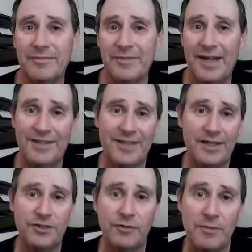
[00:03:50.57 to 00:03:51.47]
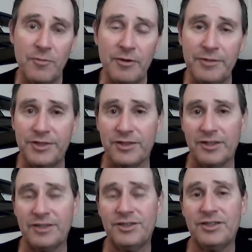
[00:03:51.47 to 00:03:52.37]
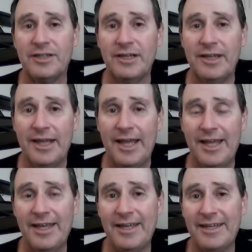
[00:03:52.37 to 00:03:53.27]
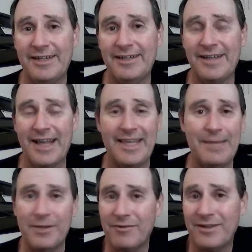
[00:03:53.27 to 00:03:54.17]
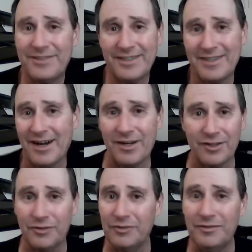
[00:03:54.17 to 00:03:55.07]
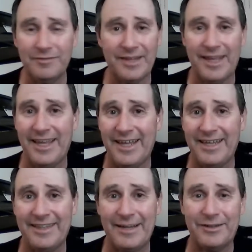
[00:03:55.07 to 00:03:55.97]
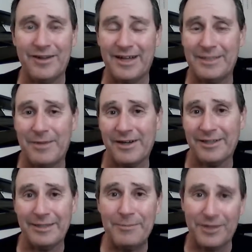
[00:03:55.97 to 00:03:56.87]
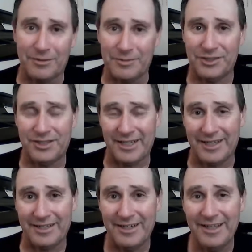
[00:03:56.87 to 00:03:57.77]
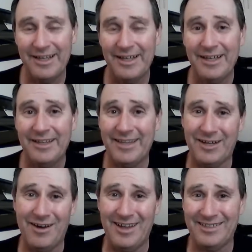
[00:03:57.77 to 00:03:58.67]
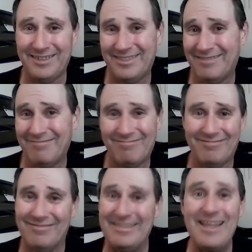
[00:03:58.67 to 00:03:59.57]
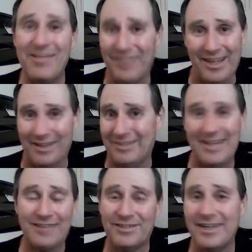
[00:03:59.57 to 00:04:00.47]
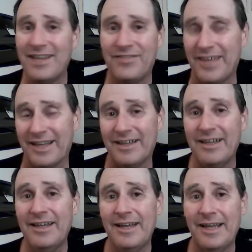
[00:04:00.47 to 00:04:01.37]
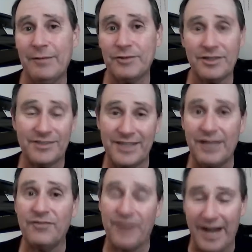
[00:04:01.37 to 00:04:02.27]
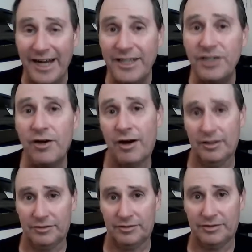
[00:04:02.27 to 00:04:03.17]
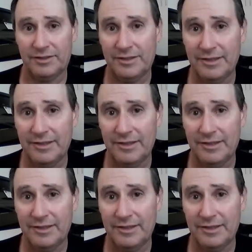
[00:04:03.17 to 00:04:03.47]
I started doing more research, and I came across this article, and they talked about an elliptical machine that costs nothing, next to nothing. It was on sale for $80.